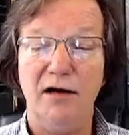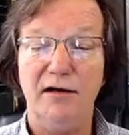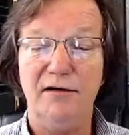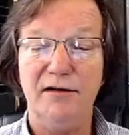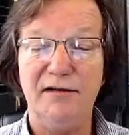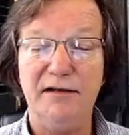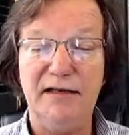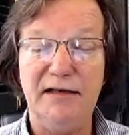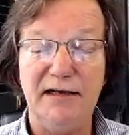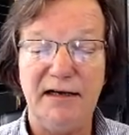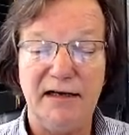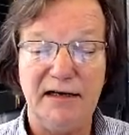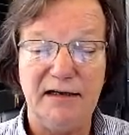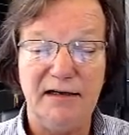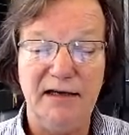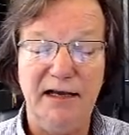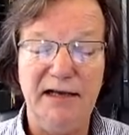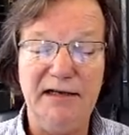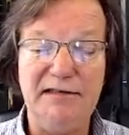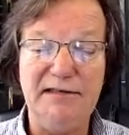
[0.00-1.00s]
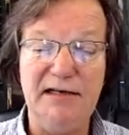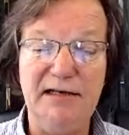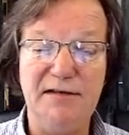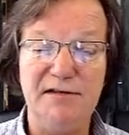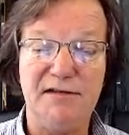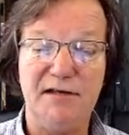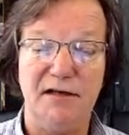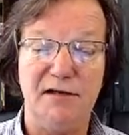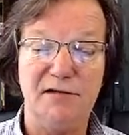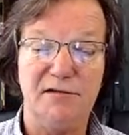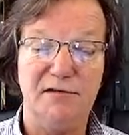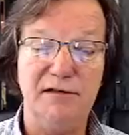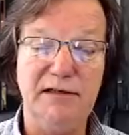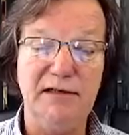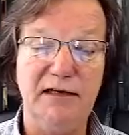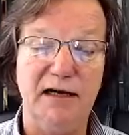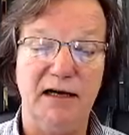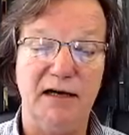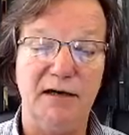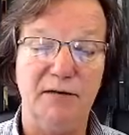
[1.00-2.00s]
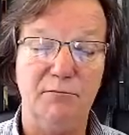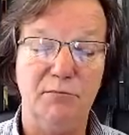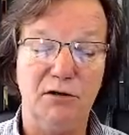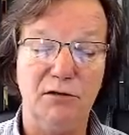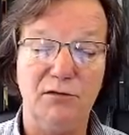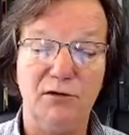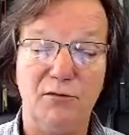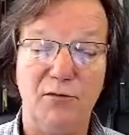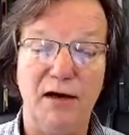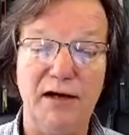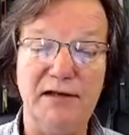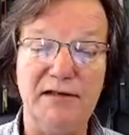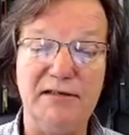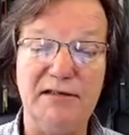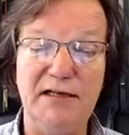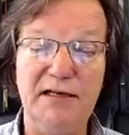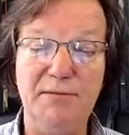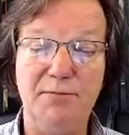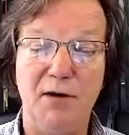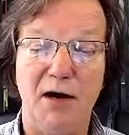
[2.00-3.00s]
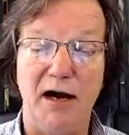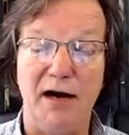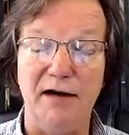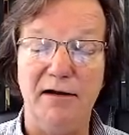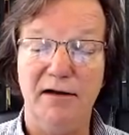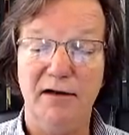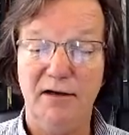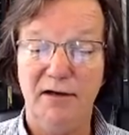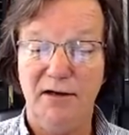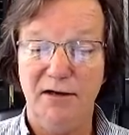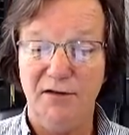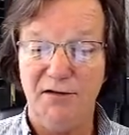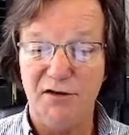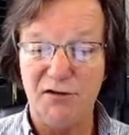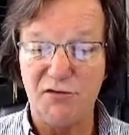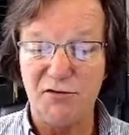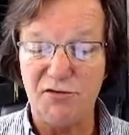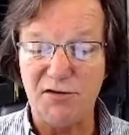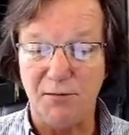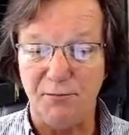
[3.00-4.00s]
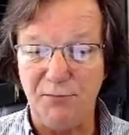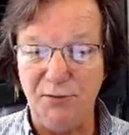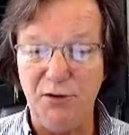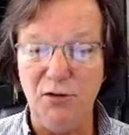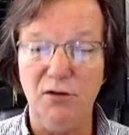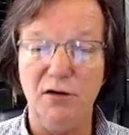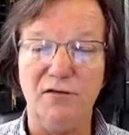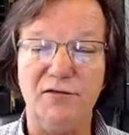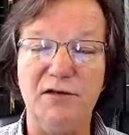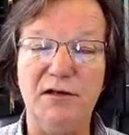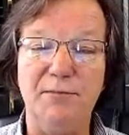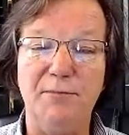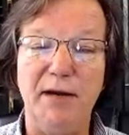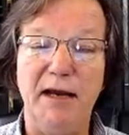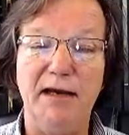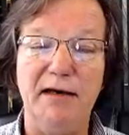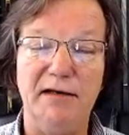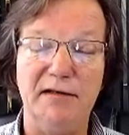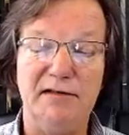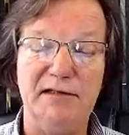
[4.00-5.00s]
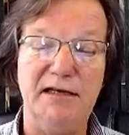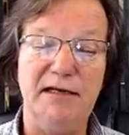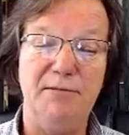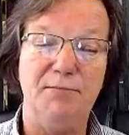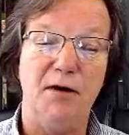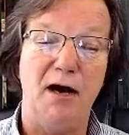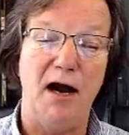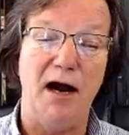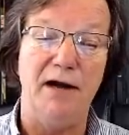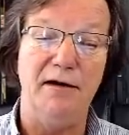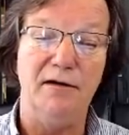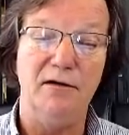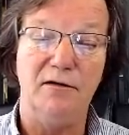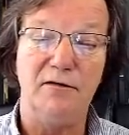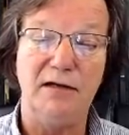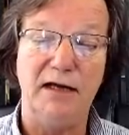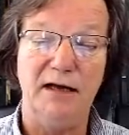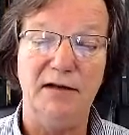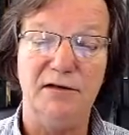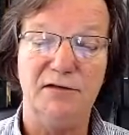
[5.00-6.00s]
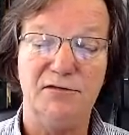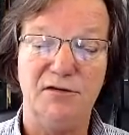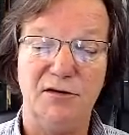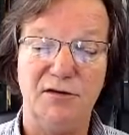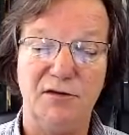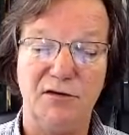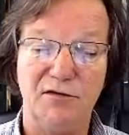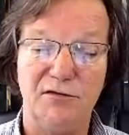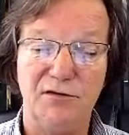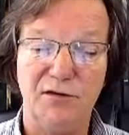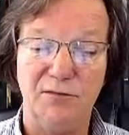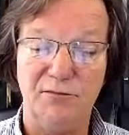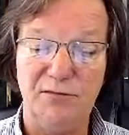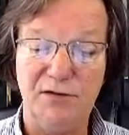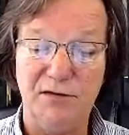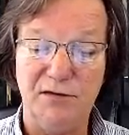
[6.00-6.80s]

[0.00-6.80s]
to the uh, 18th century uh, blue and white teapot. This was a beautifully painted teapot. Okay, this the, the, the,